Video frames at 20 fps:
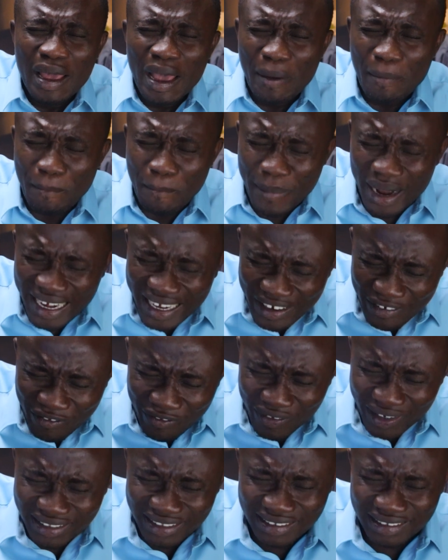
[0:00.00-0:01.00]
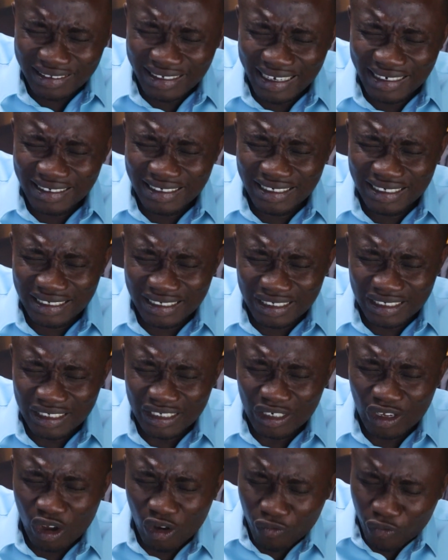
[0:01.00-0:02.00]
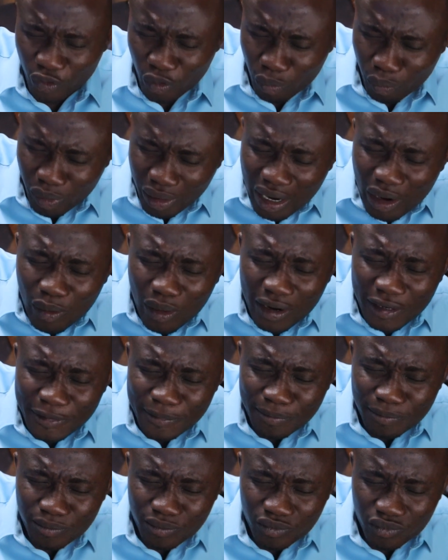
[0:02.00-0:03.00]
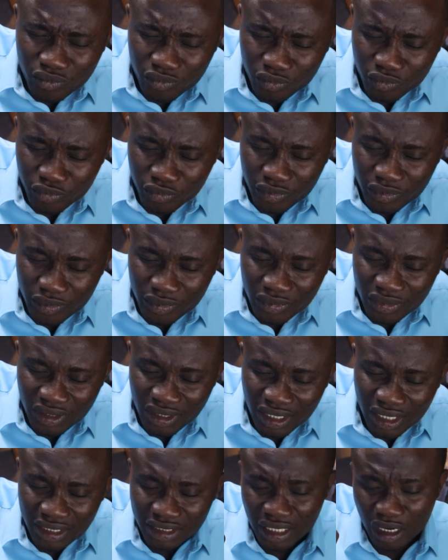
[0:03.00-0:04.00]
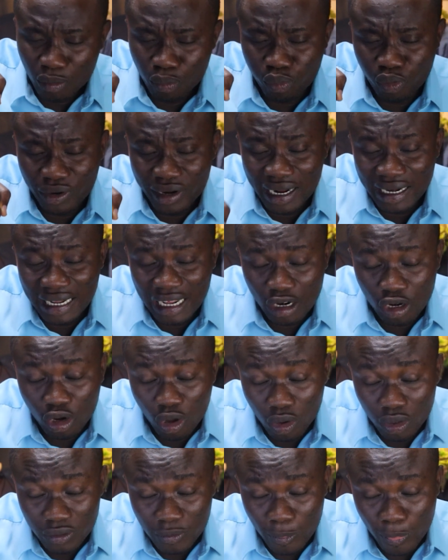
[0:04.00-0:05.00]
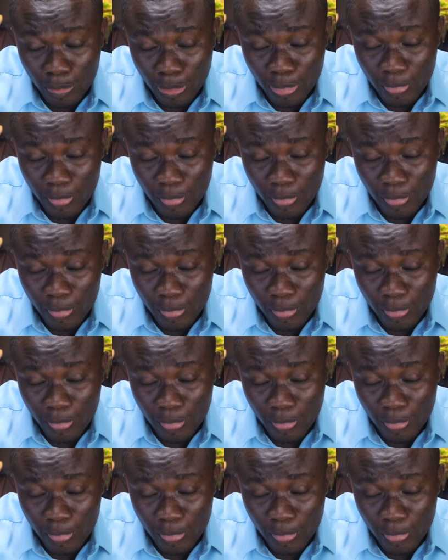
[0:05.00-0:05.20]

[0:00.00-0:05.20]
a manifestation of your power. It's our prayer that, Lord,